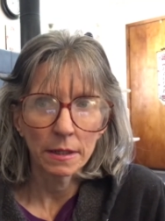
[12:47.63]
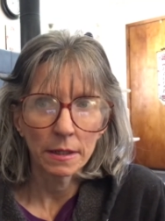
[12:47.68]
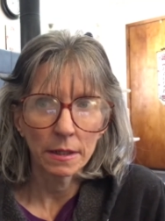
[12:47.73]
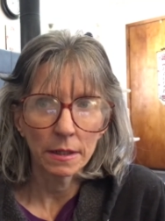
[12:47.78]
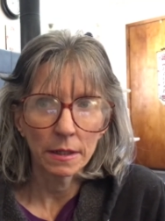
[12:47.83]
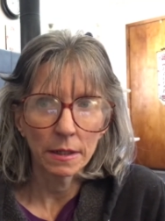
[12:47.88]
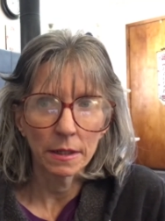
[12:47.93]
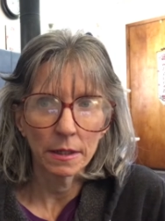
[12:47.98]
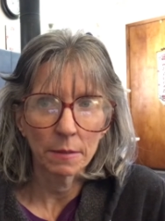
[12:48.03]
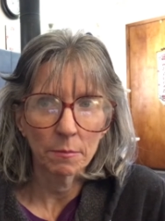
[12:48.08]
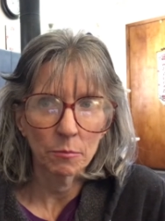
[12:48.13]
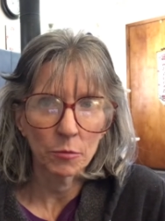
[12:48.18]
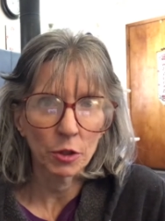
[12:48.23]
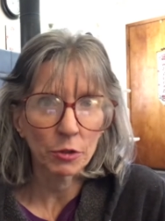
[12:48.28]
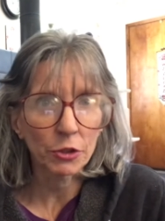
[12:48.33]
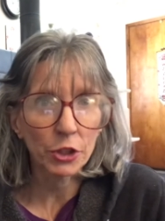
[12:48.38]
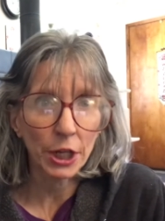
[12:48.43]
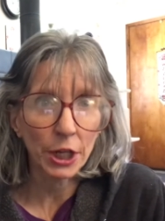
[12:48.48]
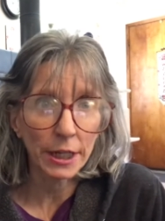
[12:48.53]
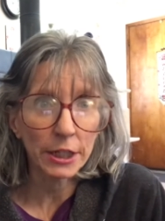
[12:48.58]

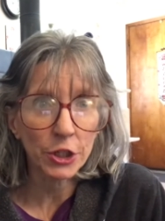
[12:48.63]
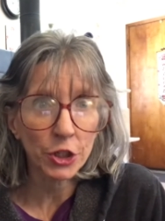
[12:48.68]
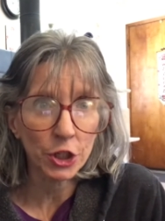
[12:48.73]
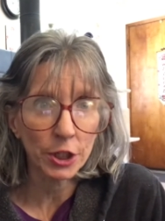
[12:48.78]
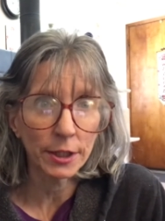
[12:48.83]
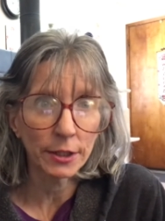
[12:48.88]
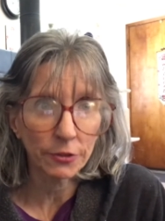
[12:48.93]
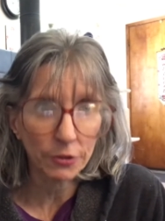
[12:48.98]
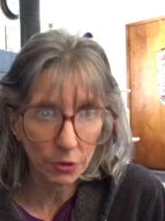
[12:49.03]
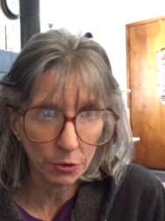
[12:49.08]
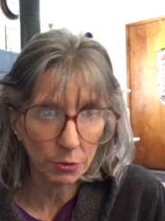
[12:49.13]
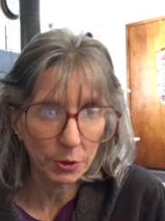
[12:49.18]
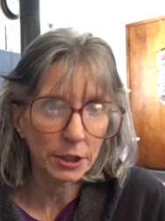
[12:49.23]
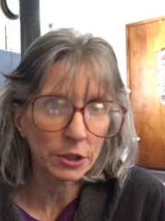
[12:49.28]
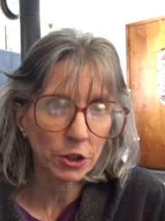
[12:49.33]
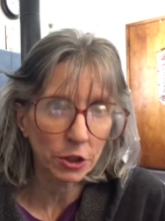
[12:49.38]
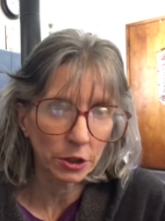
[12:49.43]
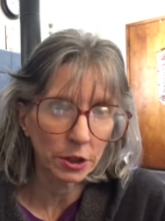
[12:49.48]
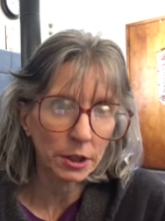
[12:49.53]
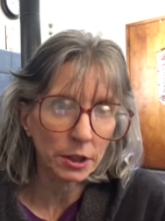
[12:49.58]
rotation is going
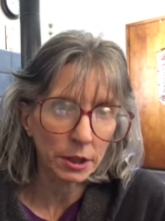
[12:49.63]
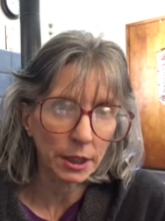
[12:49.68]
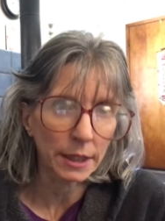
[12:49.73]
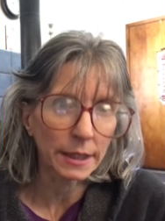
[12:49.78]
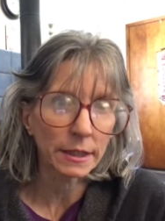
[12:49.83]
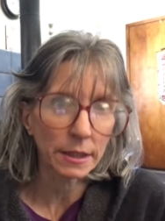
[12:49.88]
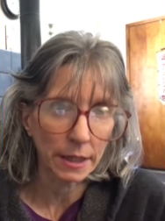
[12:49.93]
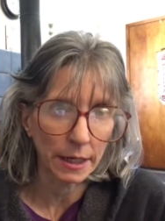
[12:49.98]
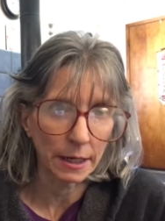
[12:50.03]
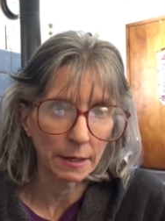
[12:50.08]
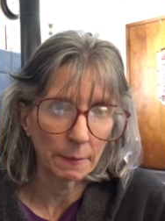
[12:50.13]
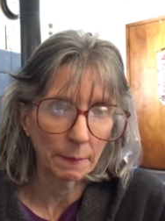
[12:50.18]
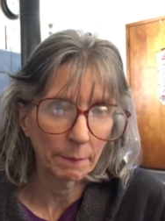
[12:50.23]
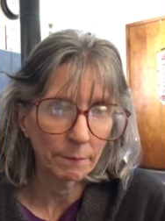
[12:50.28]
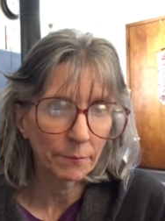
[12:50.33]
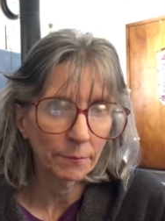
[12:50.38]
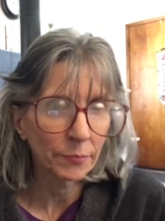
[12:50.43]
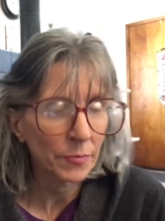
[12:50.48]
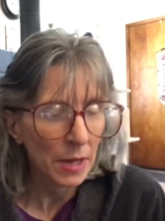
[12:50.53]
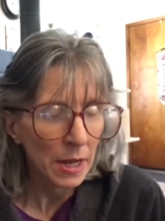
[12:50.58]
to look like now.
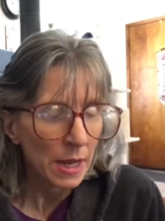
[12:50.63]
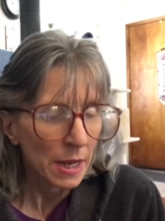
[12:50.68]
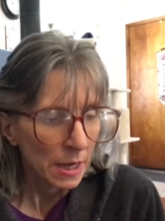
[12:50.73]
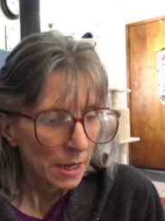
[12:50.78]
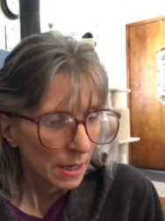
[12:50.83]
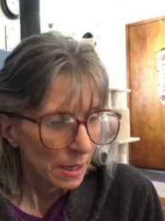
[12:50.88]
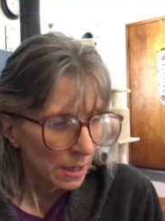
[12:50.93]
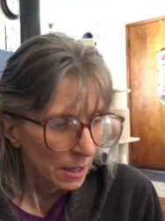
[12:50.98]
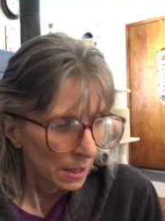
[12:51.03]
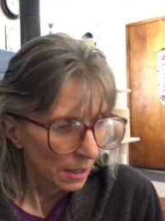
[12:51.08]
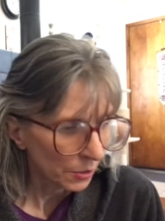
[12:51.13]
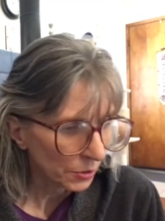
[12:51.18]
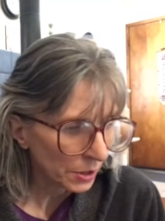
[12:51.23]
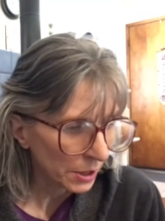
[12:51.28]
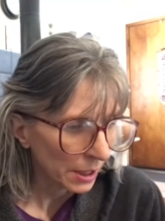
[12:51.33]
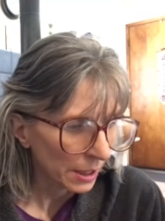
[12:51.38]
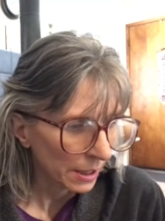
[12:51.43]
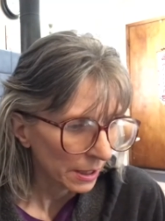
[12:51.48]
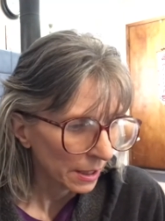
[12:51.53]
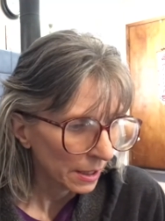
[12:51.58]

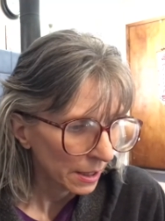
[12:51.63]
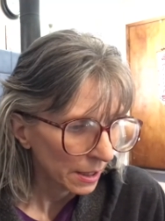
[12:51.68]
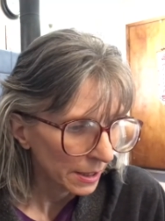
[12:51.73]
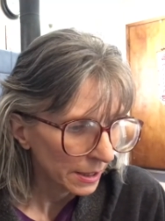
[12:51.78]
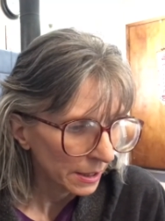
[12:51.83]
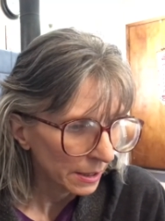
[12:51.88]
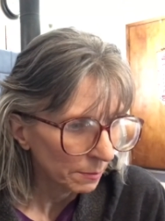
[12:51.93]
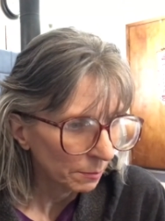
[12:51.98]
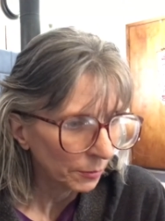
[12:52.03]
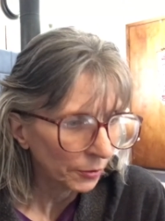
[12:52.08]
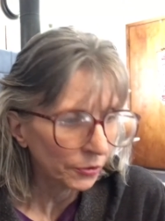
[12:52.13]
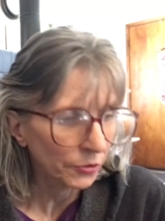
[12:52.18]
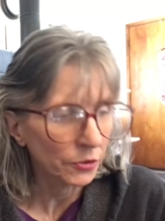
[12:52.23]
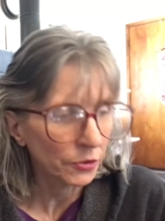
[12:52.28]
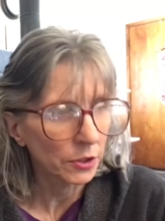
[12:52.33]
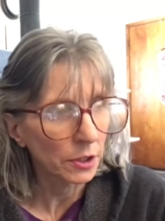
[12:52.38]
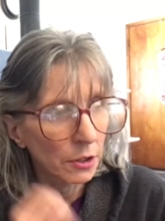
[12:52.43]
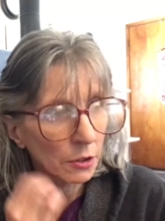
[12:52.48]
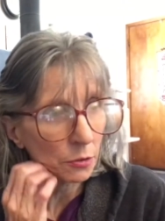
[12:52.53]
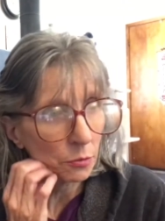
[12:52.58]
Okay, I am
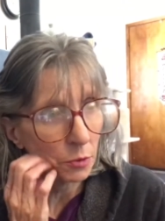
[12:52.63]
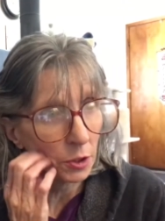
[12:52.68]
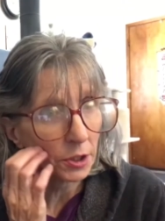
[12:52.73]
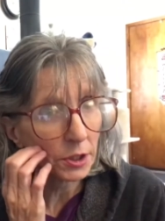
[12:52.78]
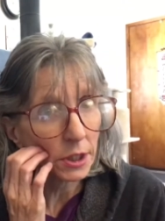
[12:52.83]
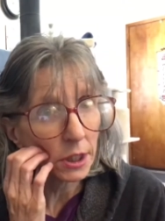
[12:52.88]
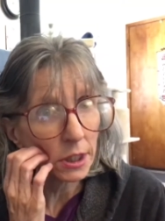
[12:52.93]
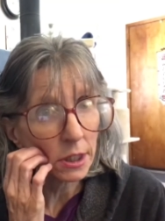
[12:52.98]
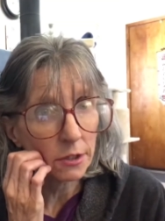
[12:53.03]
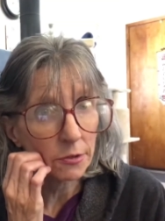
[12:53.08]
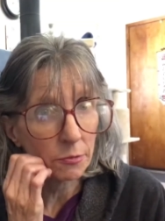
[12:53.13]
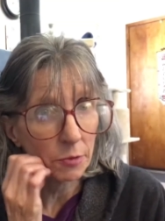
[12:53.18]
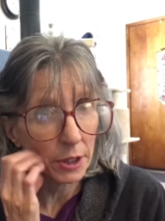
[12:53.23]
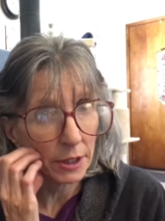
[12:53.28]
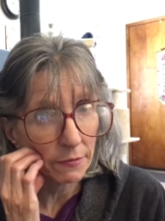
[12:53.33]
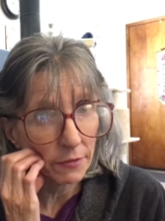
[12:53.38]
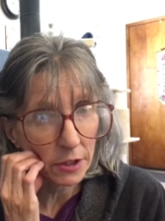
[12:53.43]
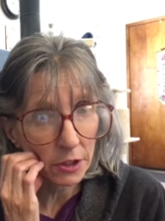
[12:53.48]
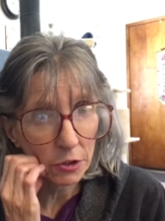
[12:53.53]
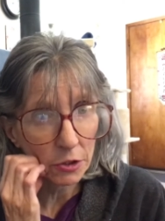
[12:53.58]
still working on
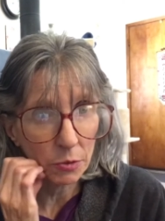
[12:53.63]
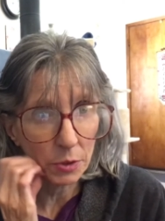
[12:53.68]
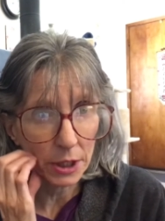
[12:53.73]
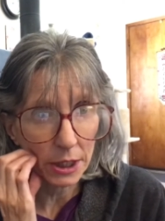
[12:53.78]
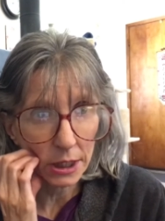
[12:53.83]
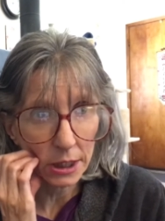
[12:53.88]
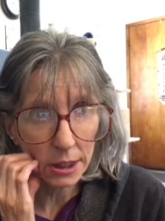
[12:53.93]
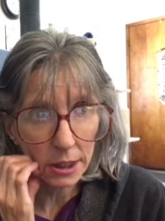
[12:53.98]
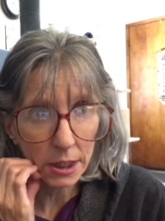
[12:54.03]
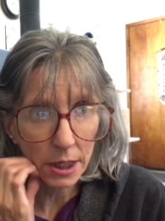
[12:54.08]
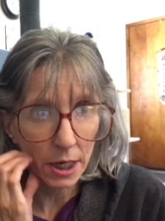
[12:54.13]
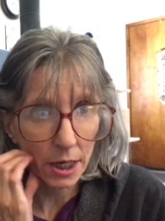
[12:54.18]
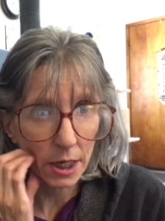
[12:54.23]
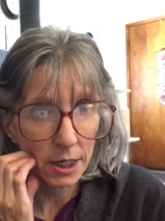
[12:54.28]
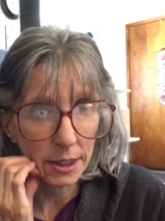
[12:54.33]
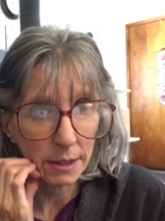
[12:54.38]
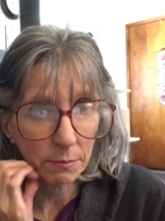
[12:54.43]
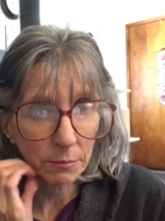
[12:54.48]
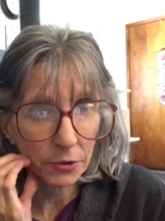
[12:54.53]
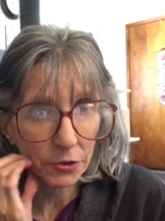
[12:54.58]
Raven Queen. I
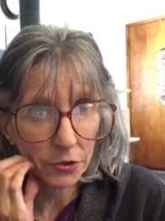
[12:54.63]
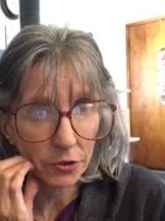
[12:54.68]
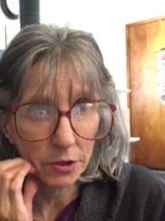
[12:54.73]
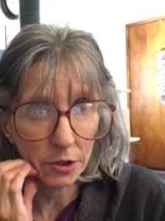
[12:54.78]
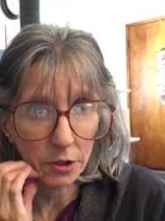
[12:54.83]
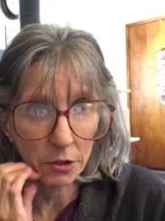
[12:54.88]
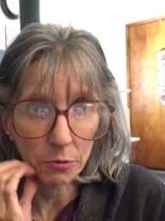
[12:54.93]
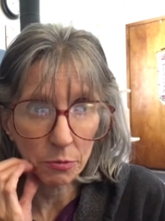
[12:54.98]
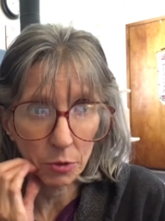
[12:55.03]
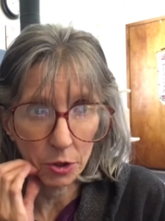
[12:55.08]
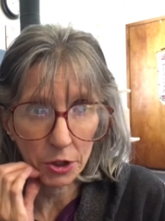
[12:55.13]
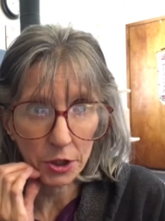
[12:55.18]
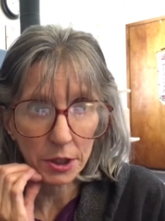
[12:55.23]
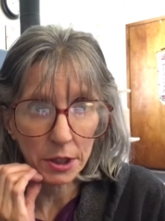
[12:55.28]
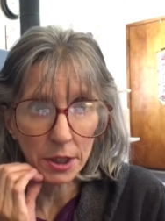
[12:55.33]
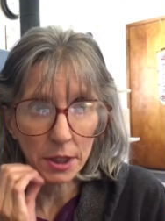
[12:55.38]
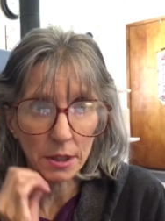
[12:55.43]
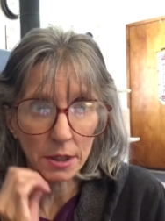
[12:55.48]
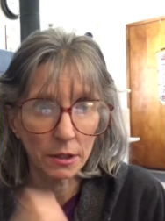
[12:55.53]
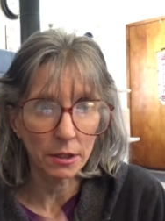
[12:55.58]
am still
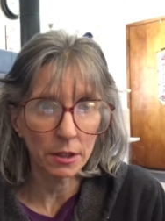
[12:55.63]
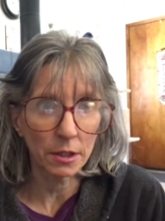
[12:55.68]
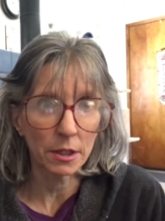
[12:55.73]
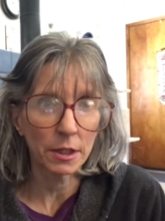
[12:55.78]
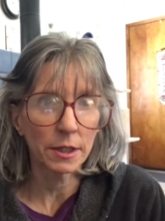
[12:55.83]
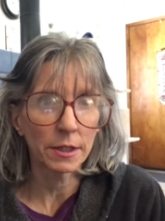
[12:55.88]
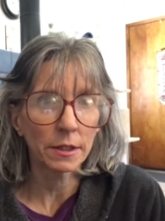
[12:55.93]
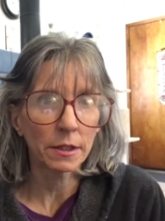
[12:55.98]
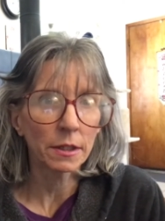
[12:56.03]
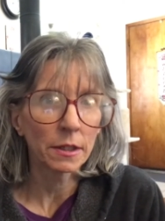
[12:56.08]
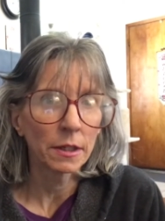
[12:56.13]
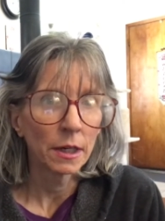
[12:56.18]
working on